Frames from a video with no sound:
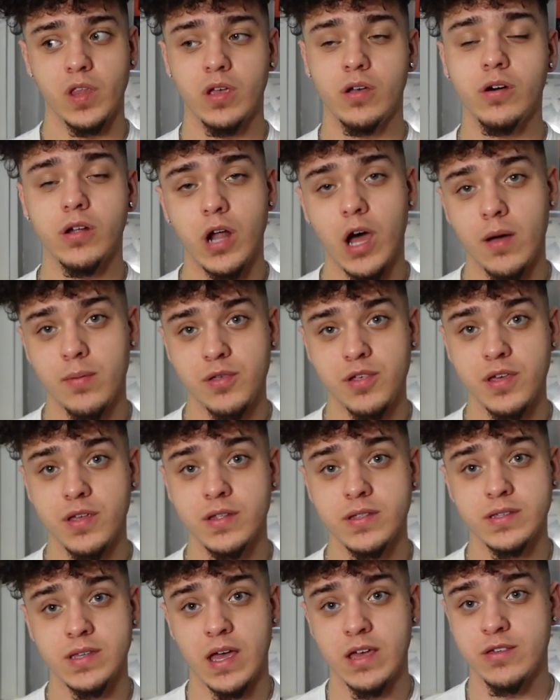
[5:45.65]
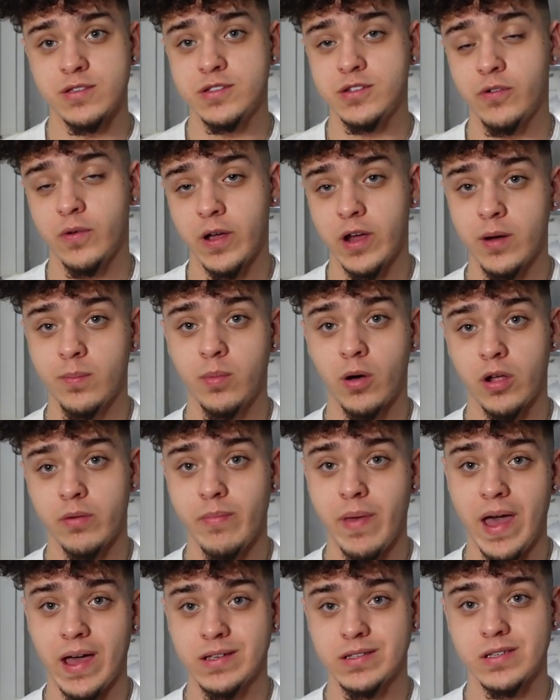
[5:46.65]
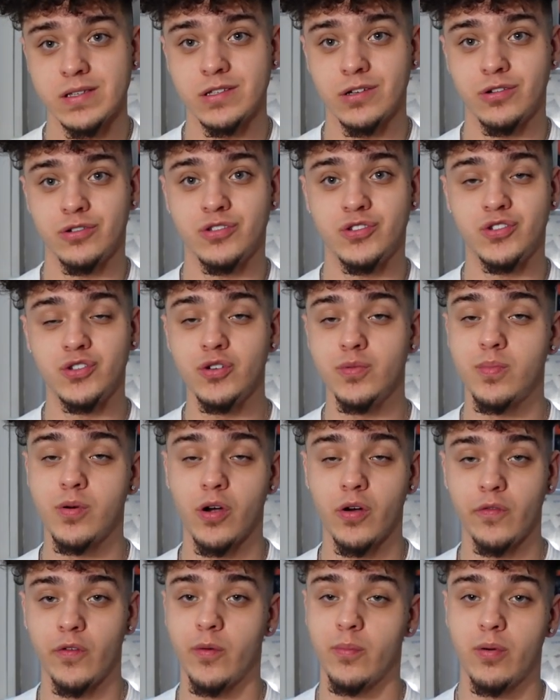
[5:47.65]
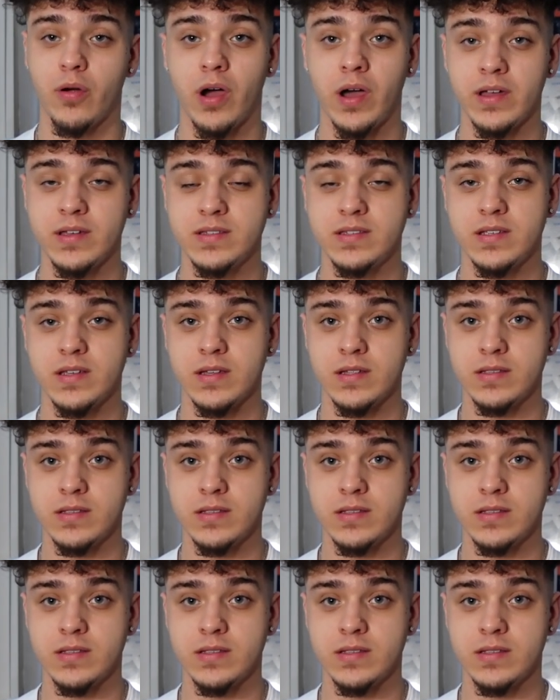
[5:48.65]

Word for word: good options. I just know AirPod Maxes are super overpriced.